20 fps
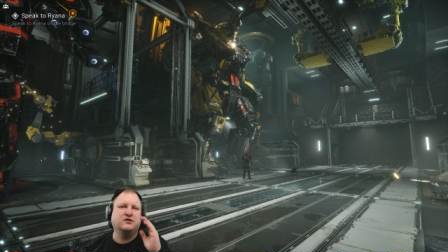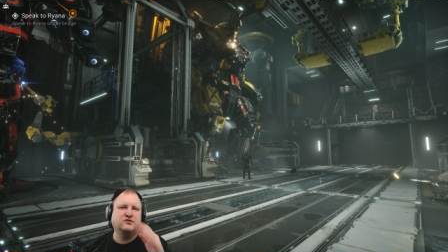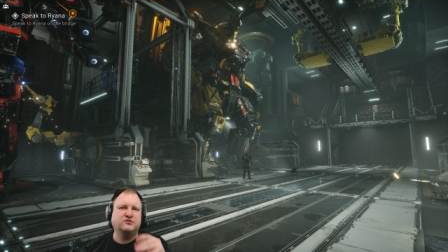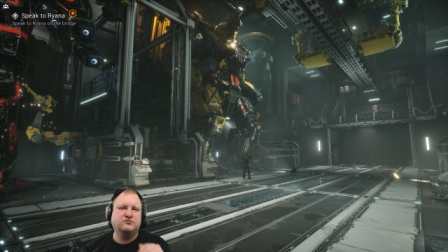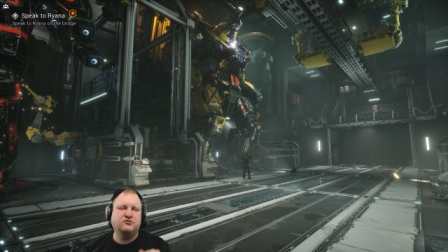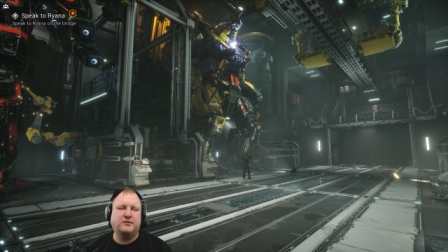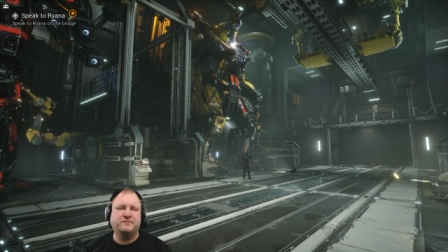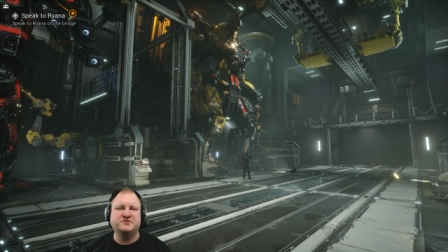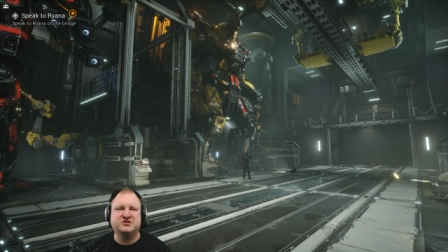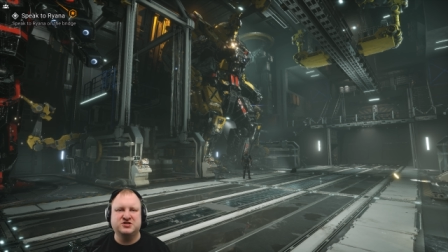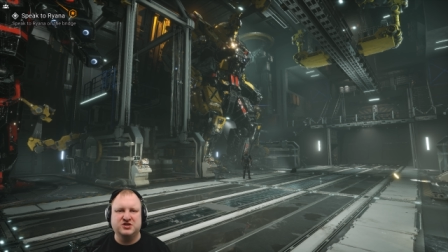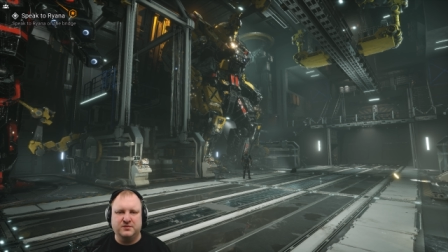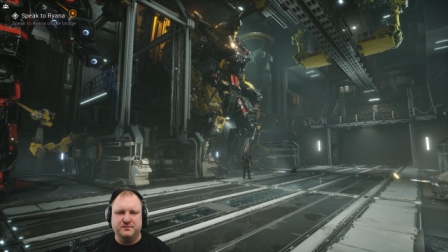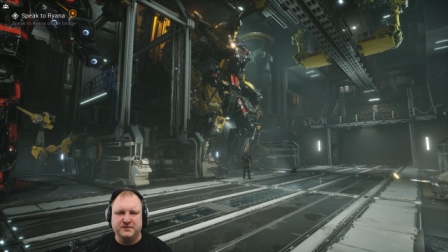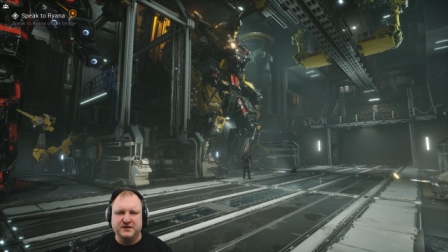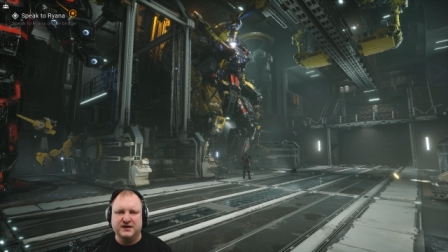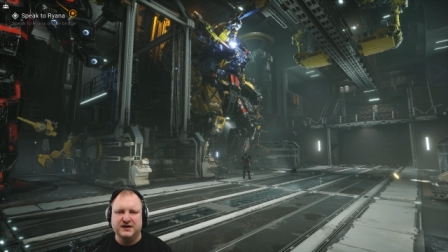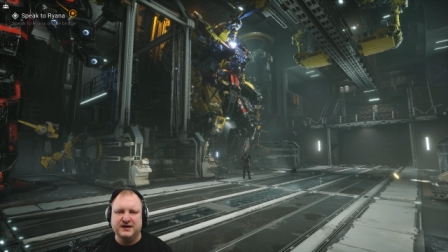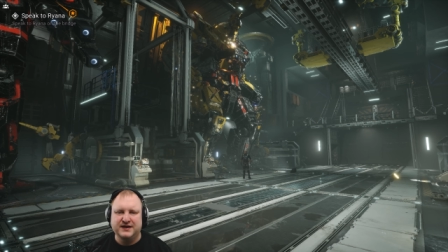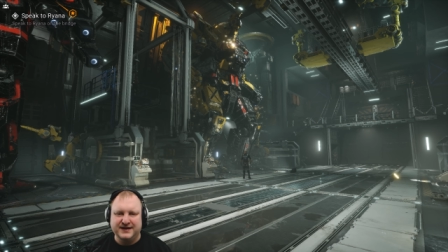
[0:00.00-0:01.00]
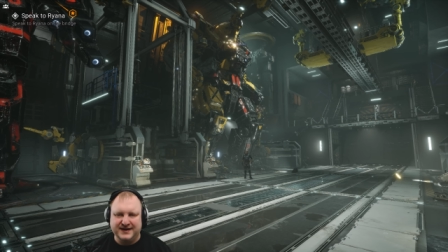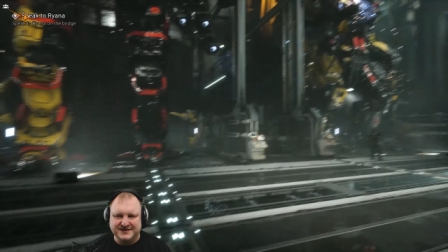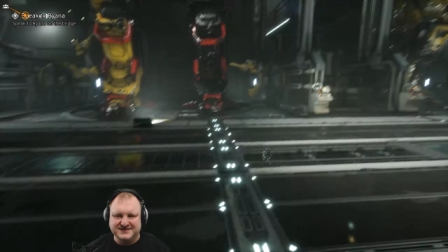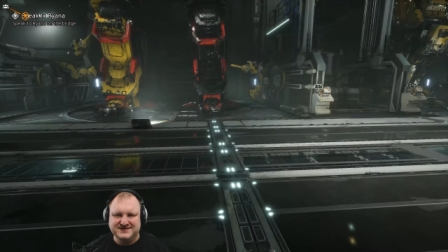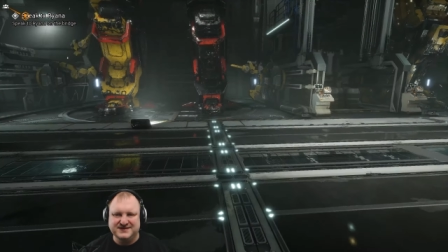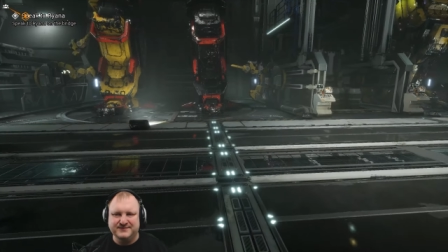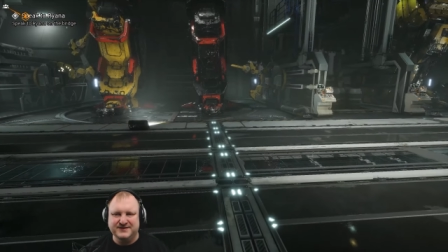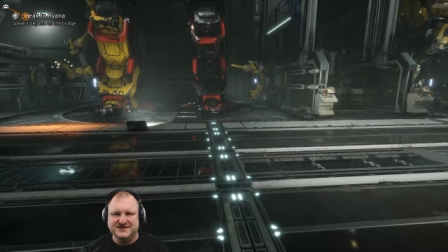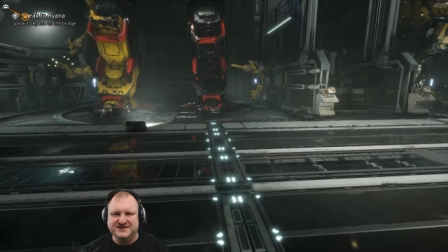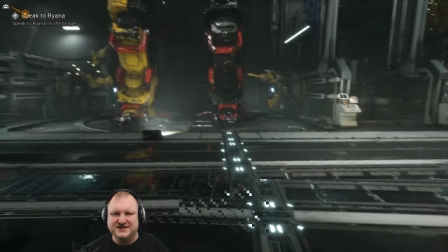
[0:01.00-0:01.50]
dropship
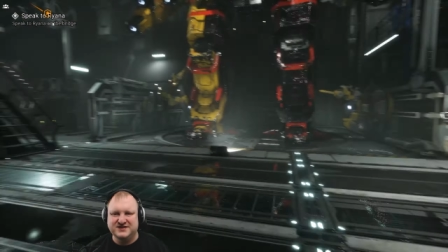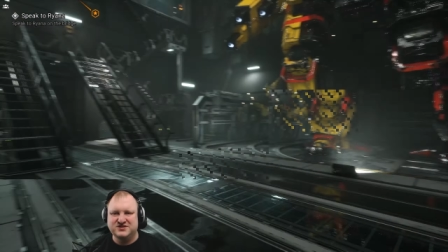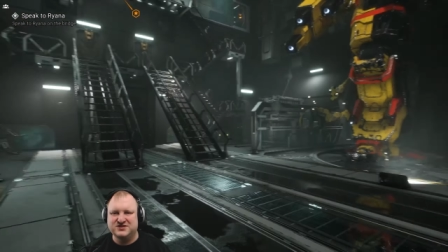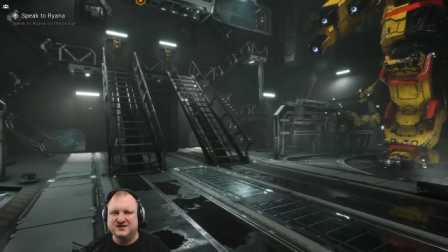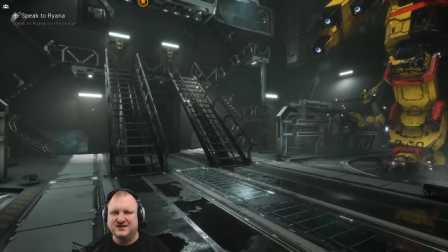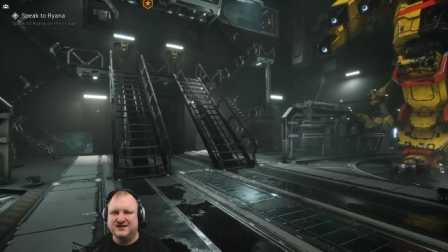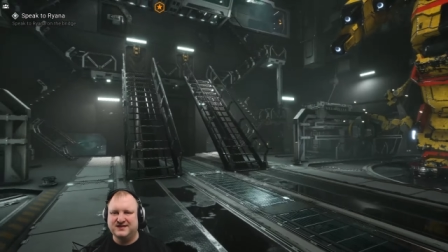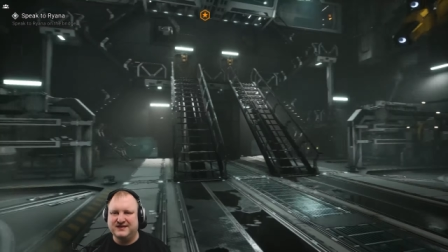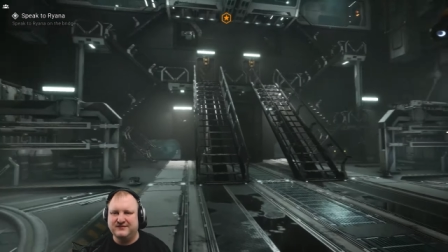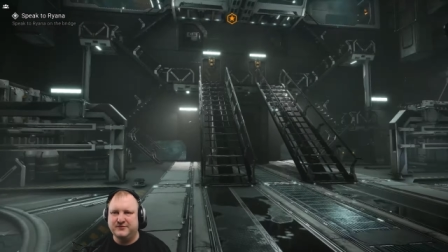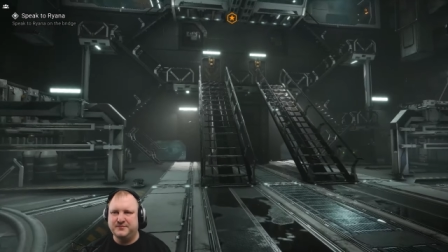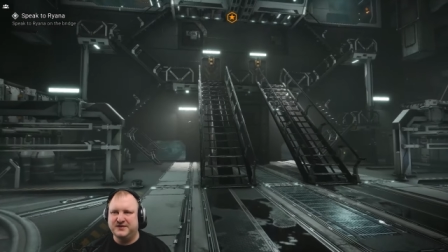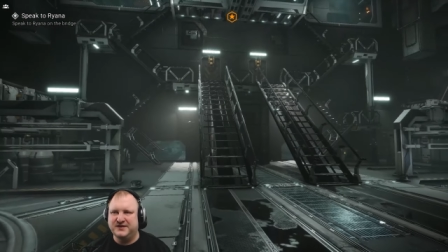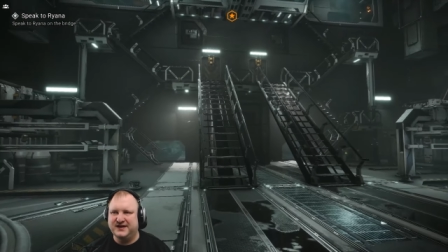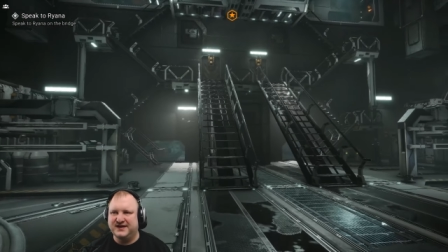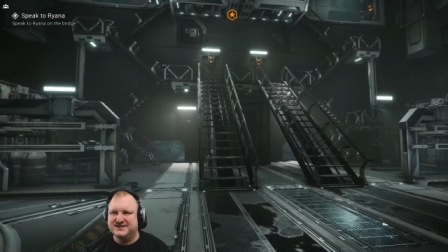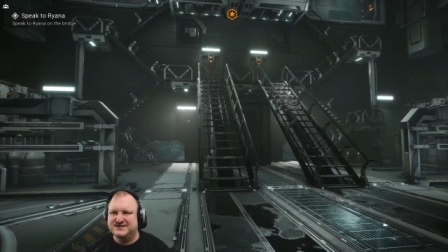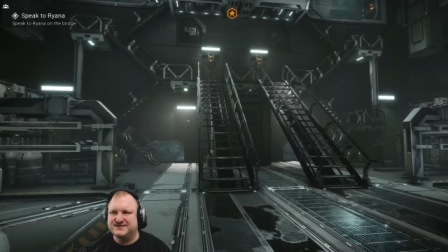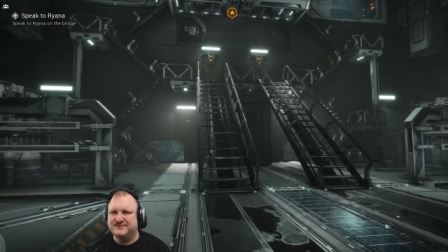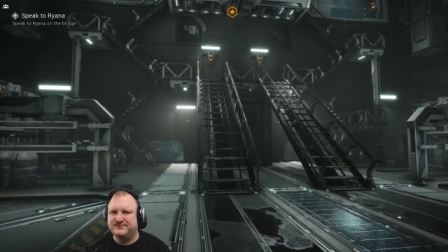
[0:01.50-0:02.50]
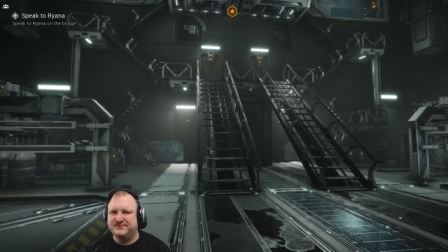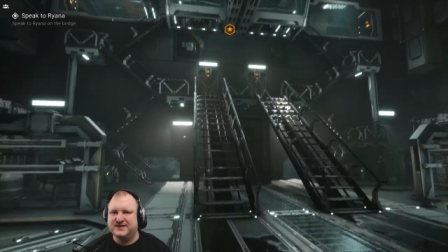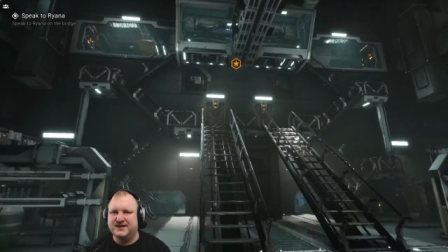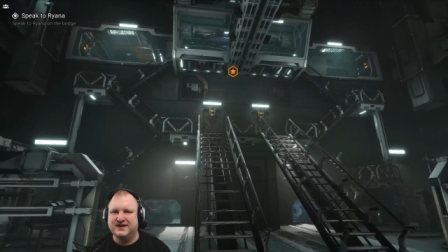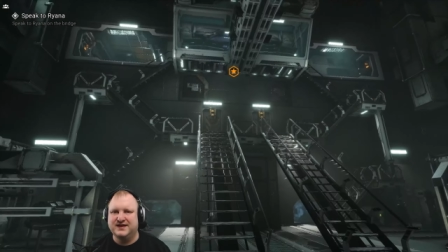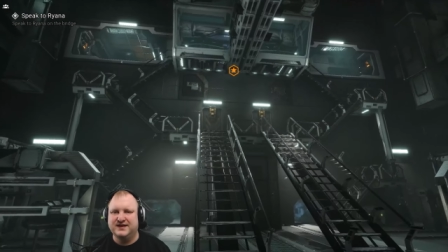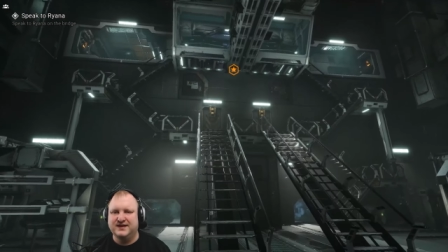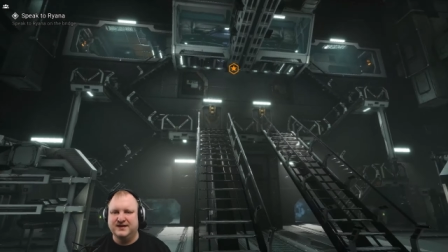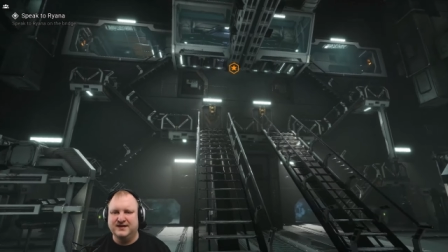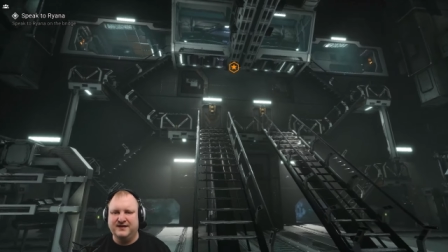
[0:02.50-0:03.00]
customization. That would be nice.
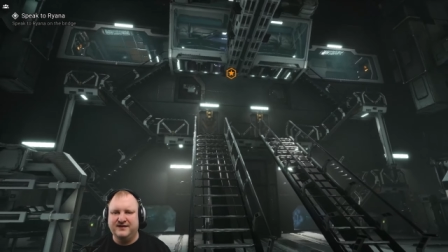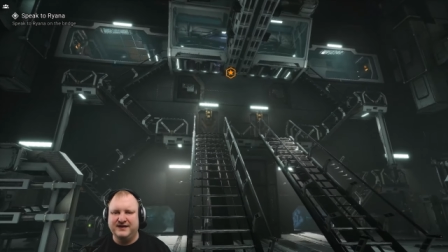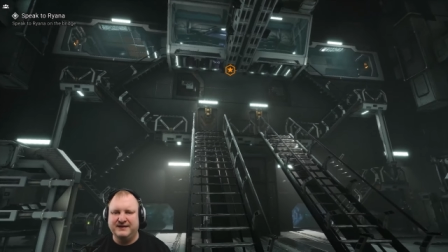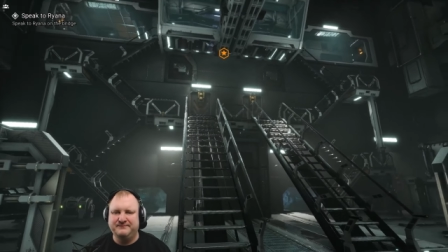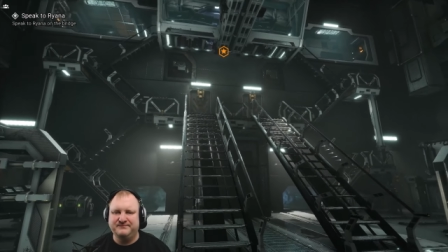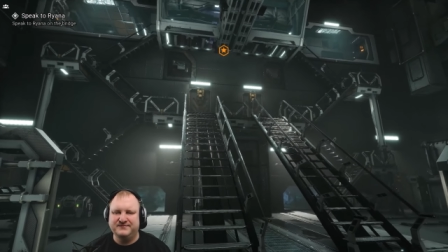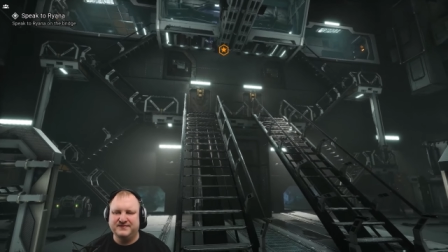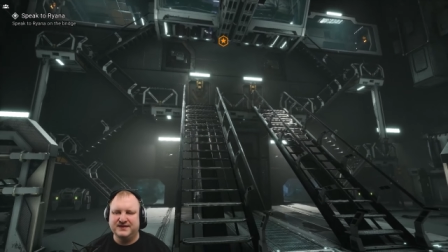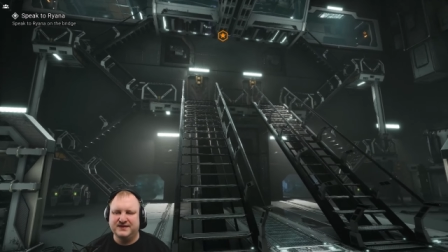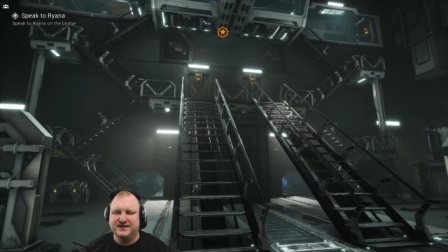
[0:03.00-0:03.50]
All right,